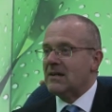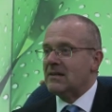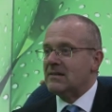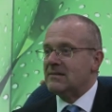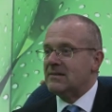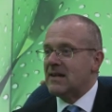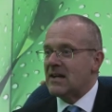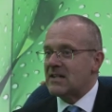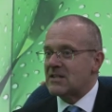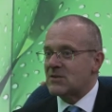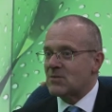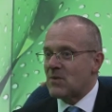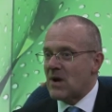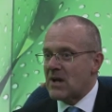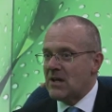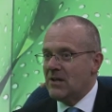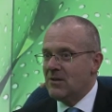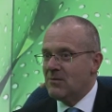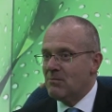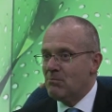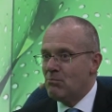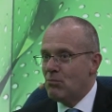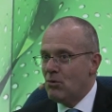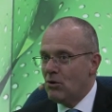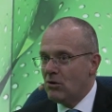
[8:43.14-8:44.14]
That's why
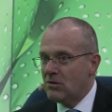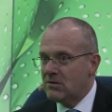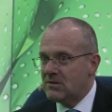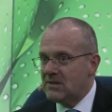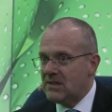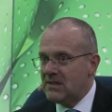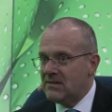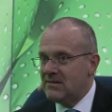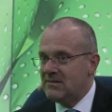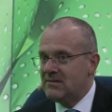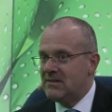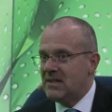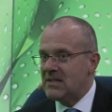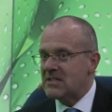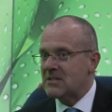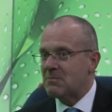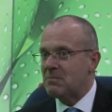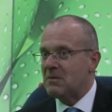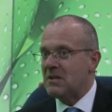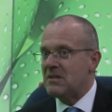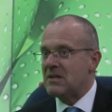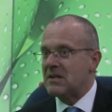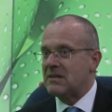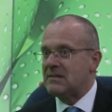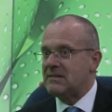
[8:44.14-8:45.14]

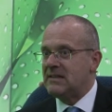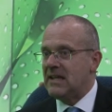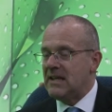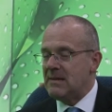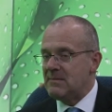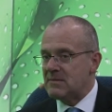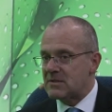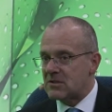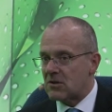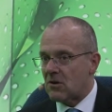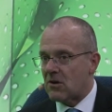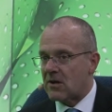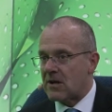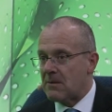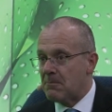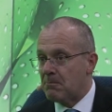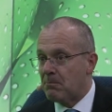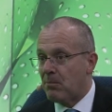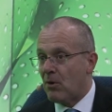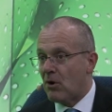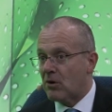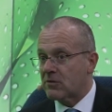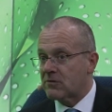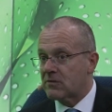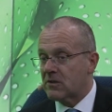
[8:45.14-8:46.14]
multidisciplinary teams are
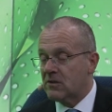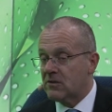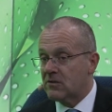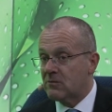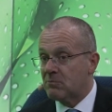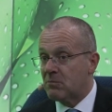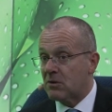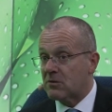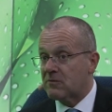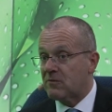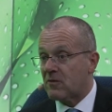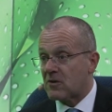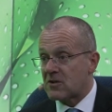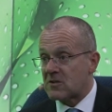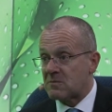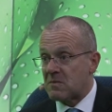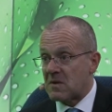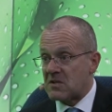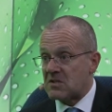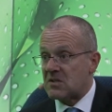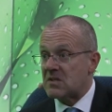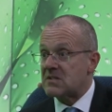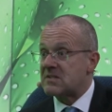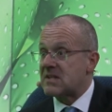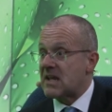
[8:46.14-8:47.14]
important, but for
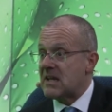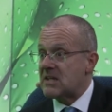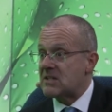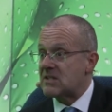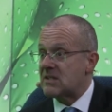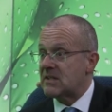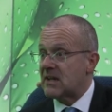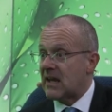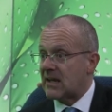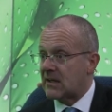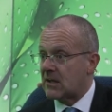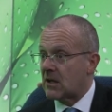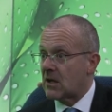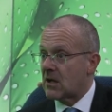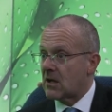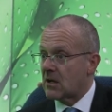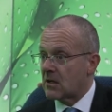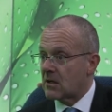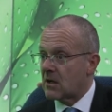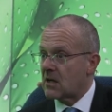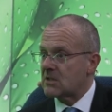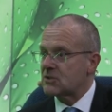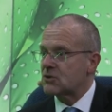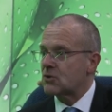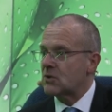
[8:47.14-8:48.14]
specialization like
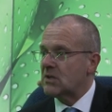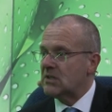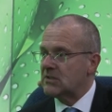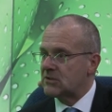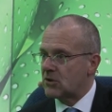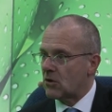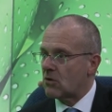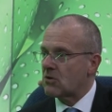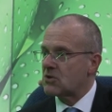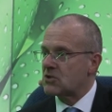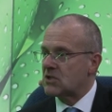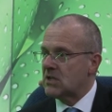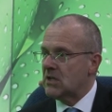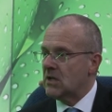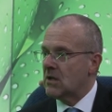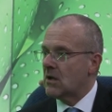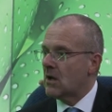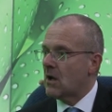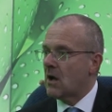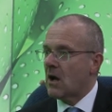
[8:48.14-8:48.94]
gastroenterology,